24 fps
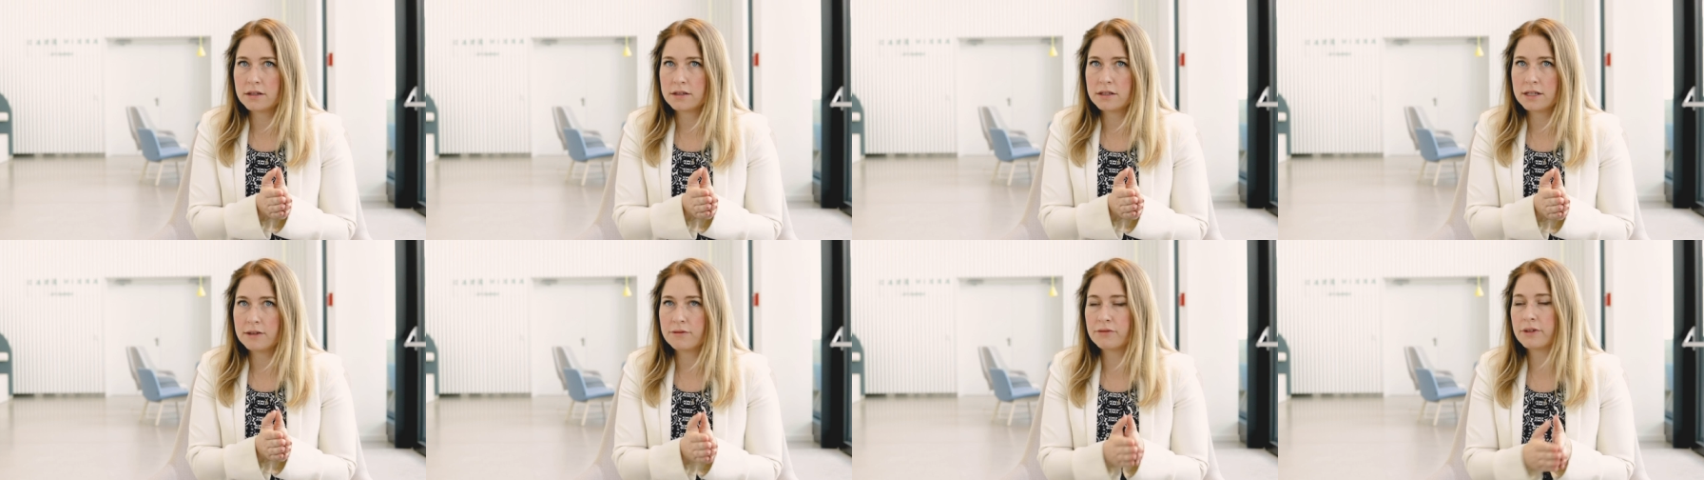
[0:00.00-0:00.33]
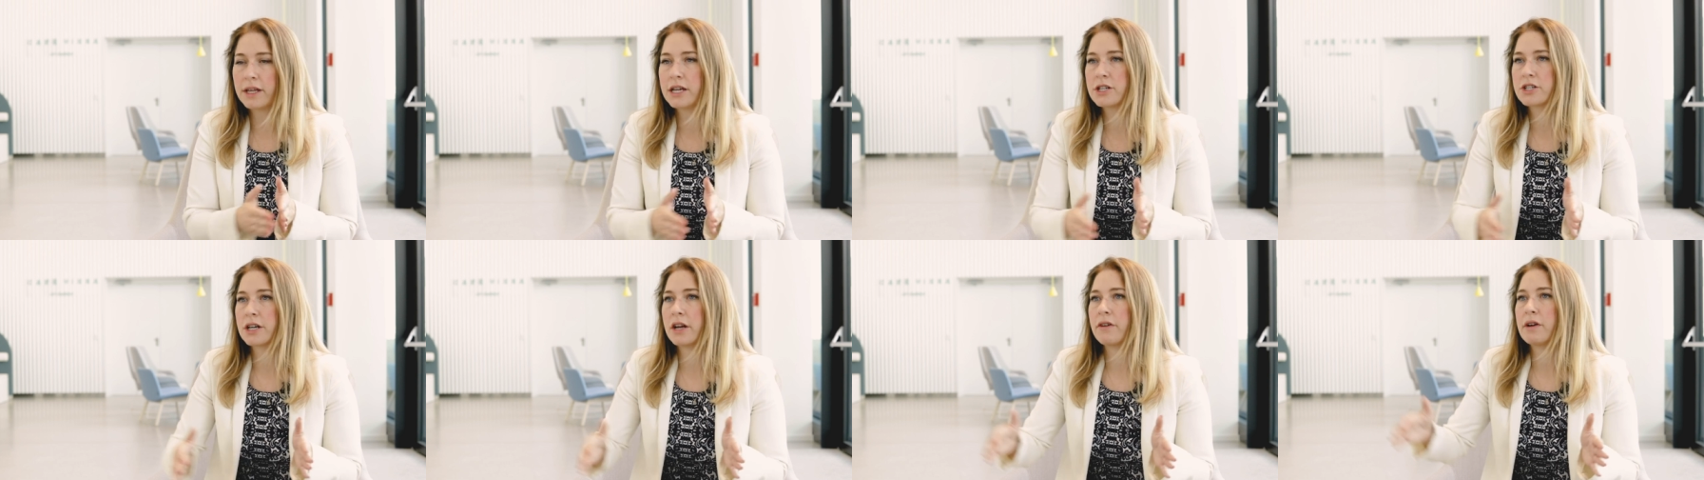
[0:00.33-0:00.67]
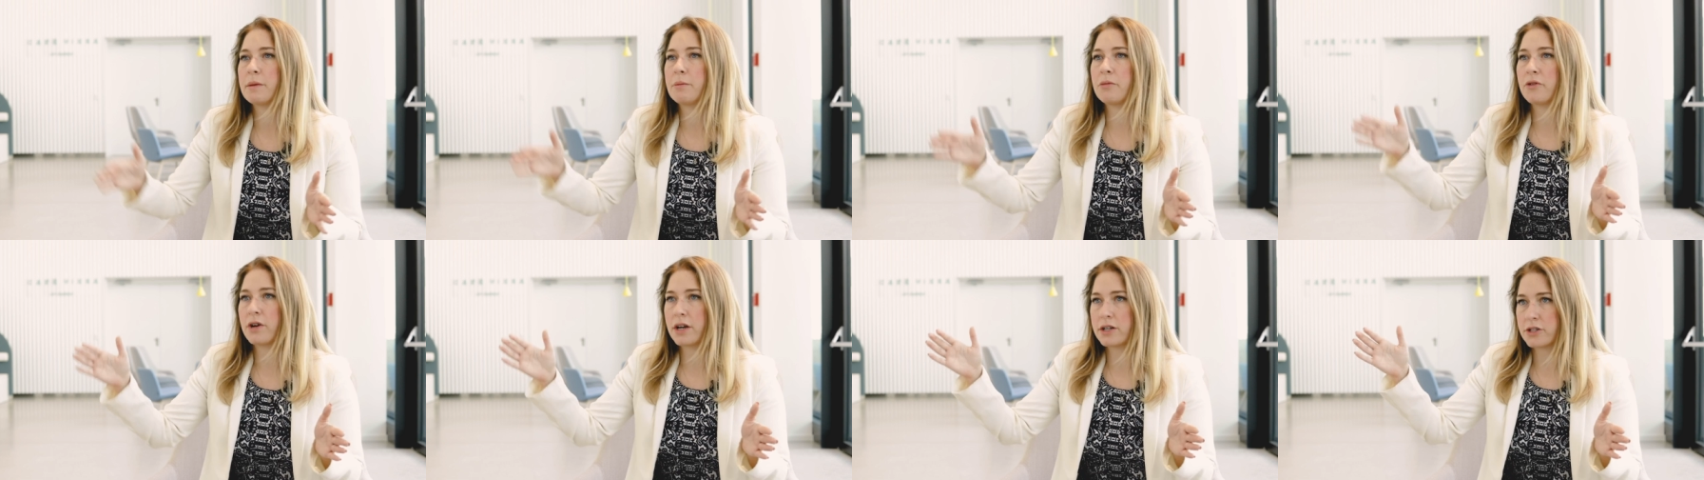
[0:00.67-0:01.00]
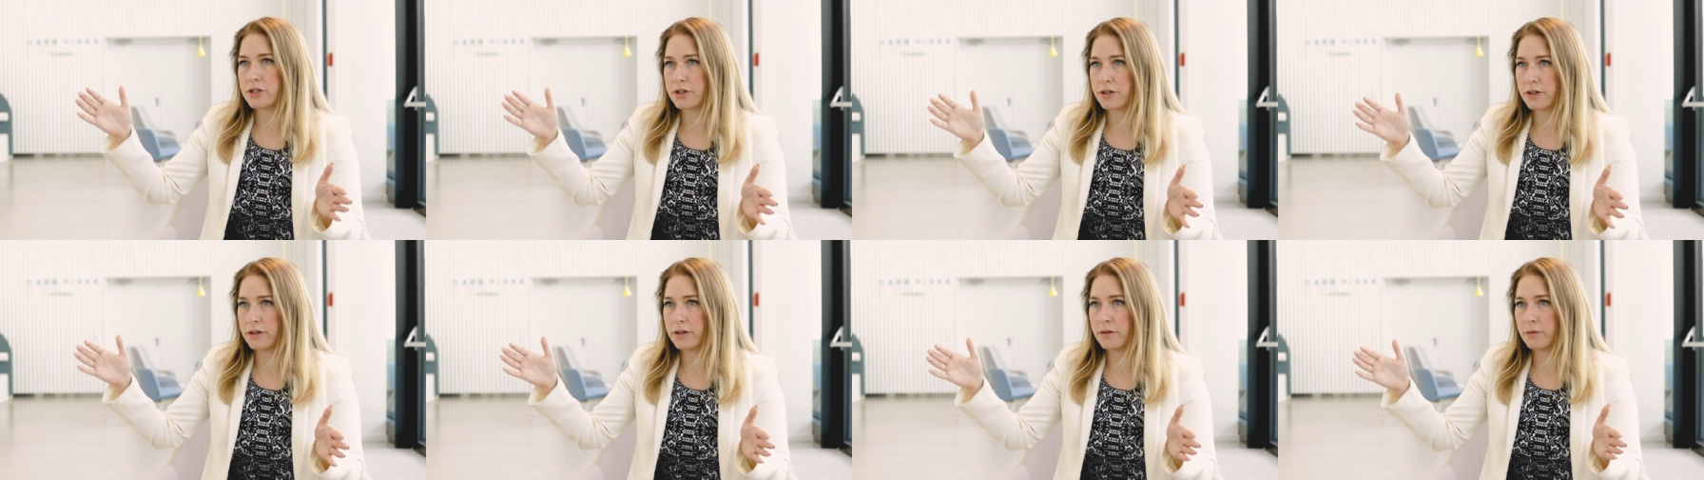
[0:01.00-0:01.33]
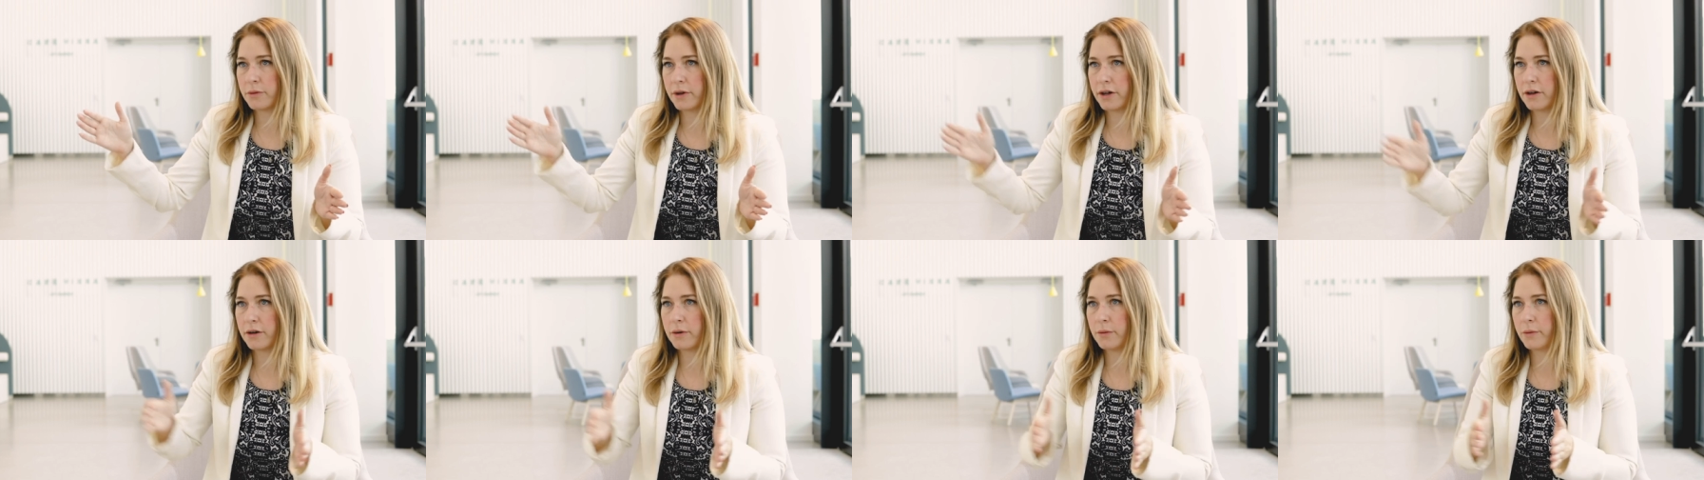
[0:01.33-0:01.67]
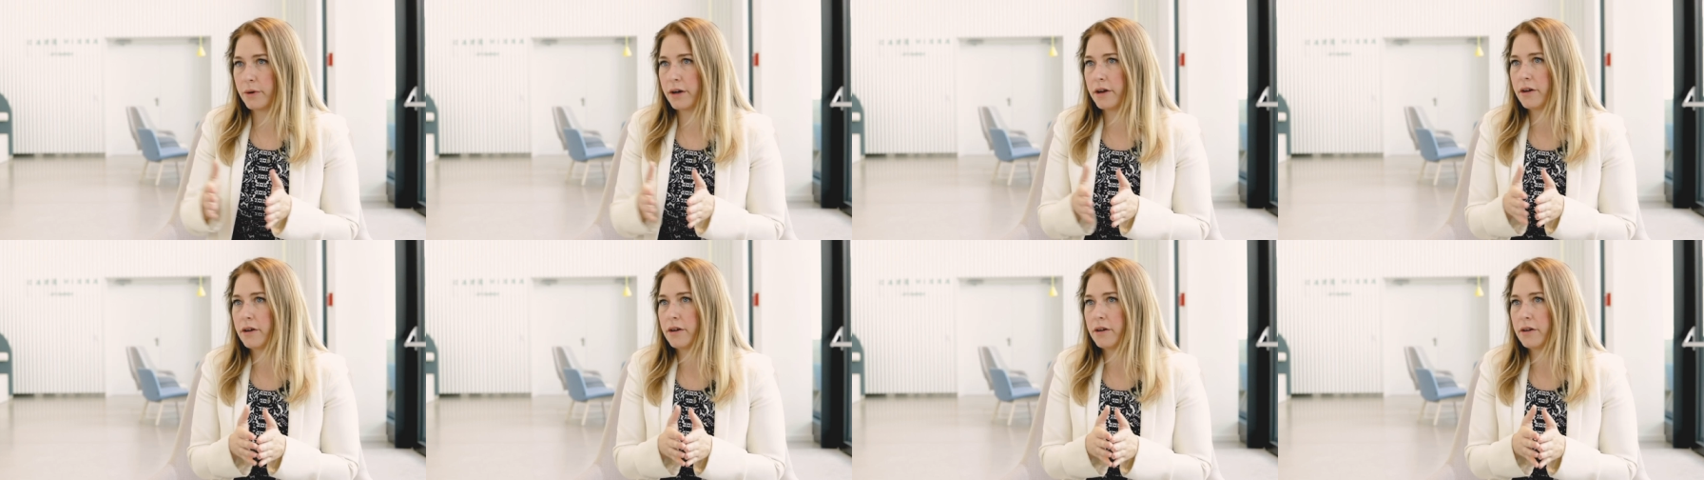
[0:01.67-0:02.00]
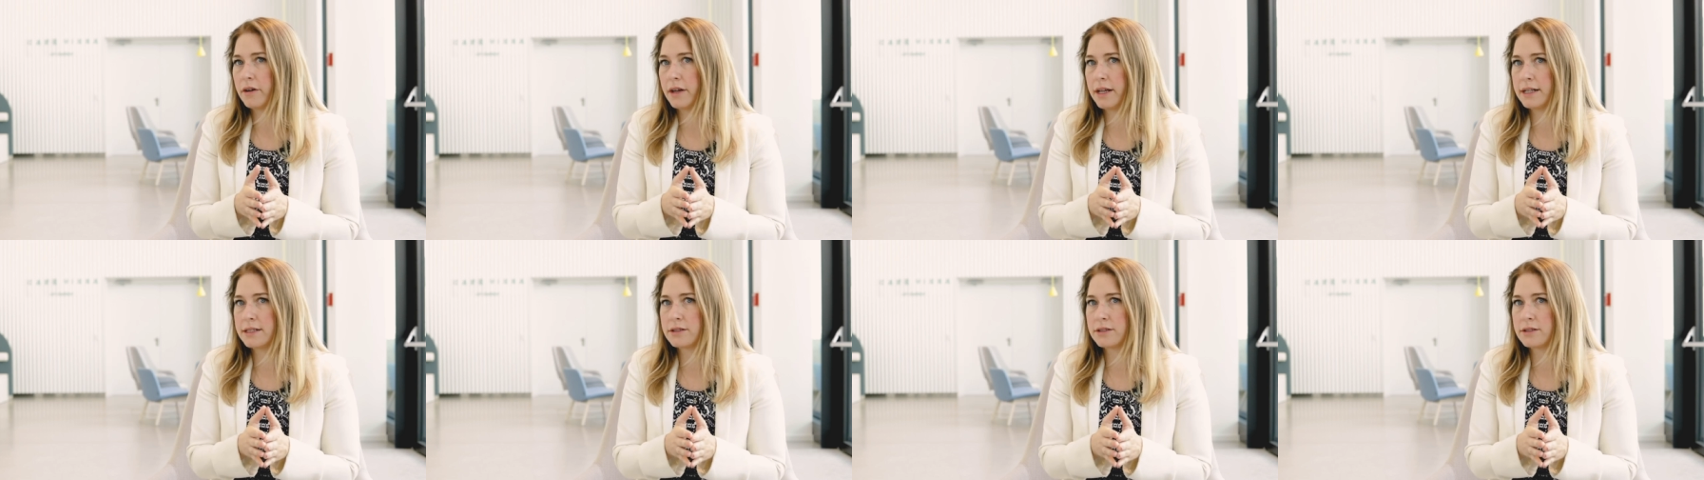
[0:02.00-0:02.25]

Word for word: deflationary pressure where, where